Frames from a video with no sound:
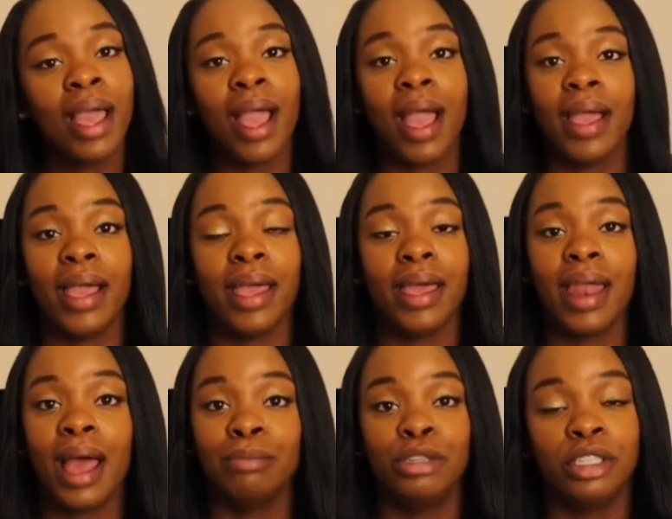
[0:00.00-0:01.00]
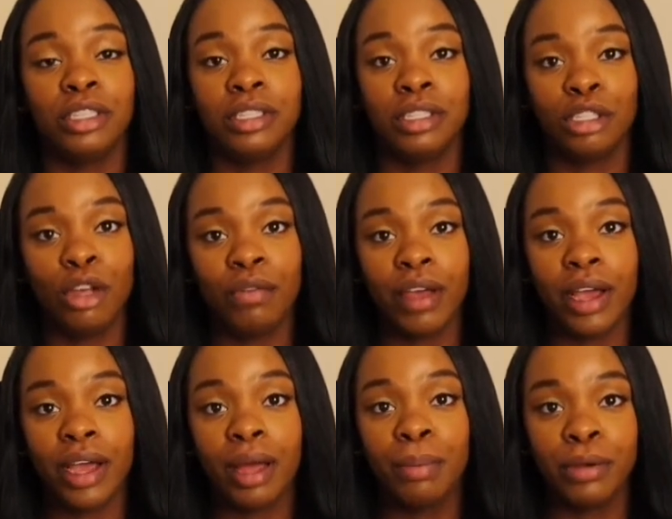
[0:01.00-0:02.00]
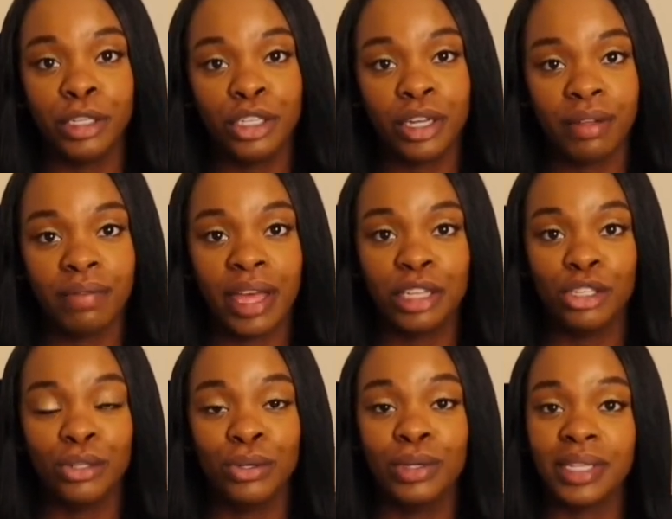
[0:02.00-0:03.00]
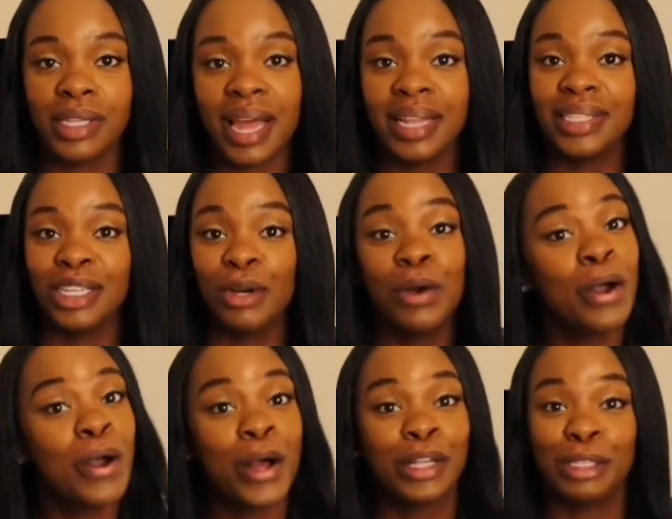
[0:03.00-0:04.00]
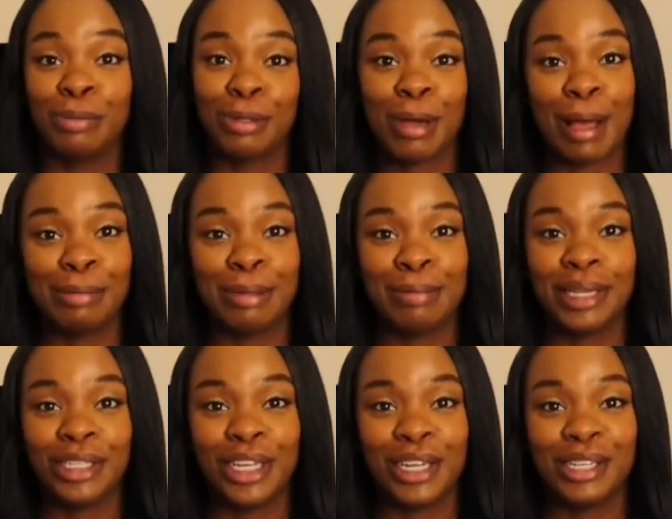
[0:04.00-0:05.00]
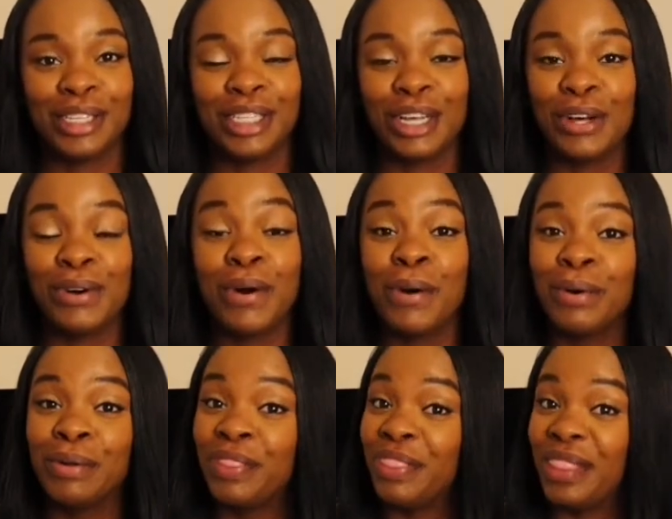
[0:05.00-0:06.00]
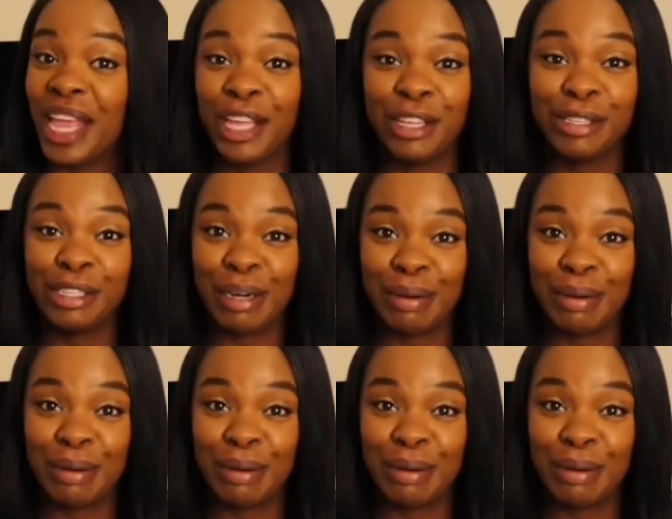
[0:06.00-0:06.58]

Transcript: and I'm just so very appreciative that you decided to subscribe to my channel. So thank you so